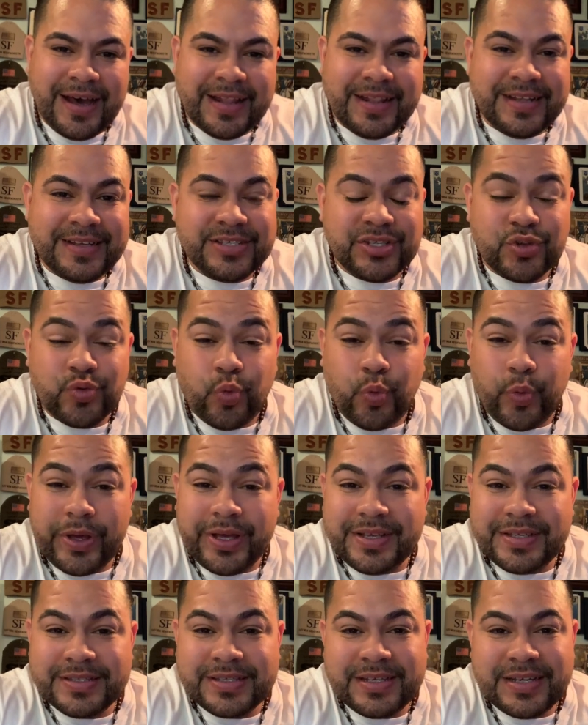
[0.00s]
This is
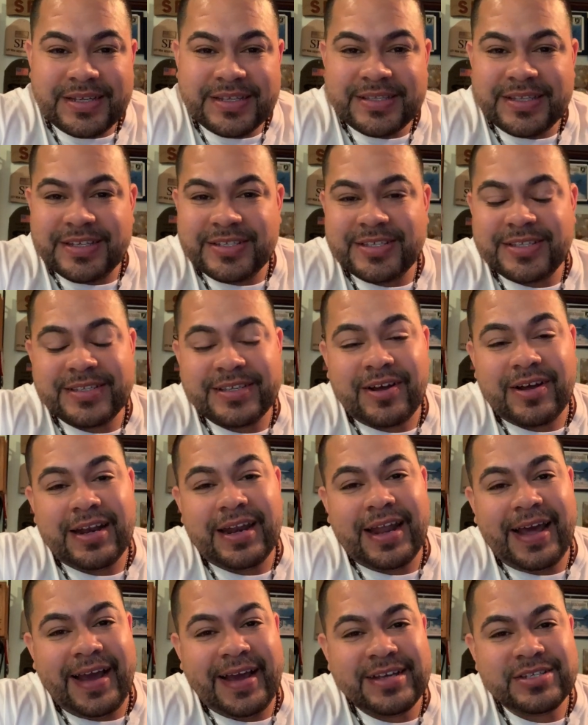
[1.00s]
week 6. This is our
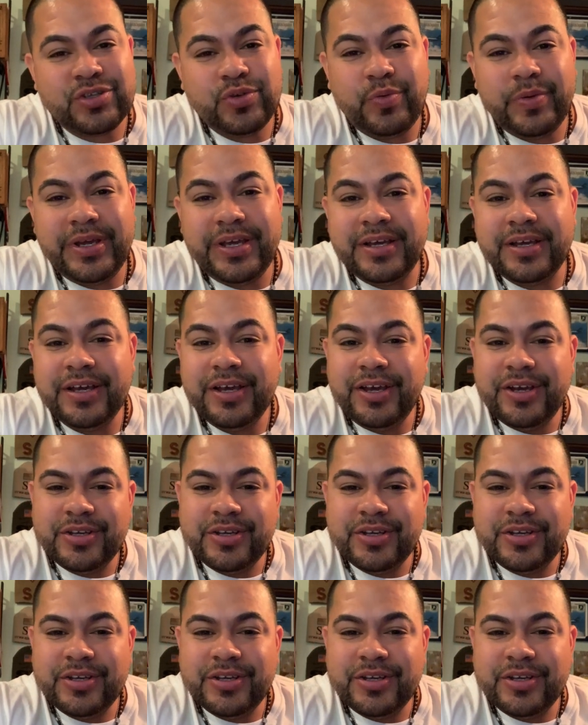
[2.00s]
last week.